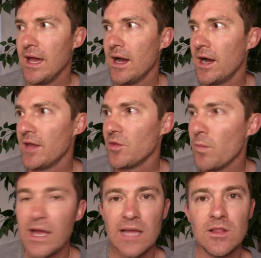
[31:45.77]
Uh, the
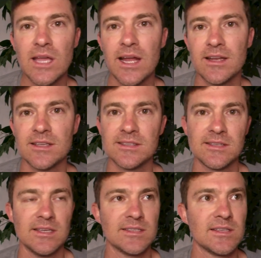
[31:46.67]
way I look at it
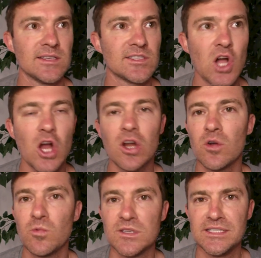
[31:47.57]
is, is
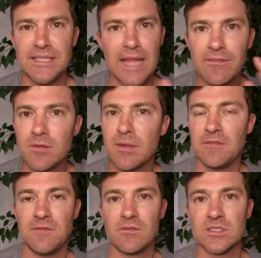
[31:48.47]
soccer was never my
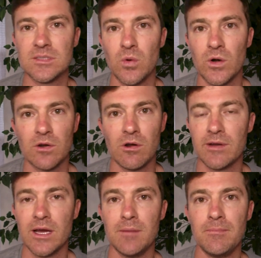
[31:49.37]
favorite sport
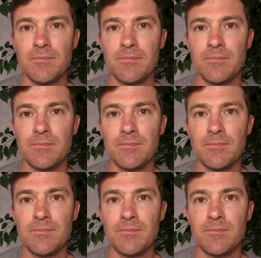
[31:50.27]
growing up.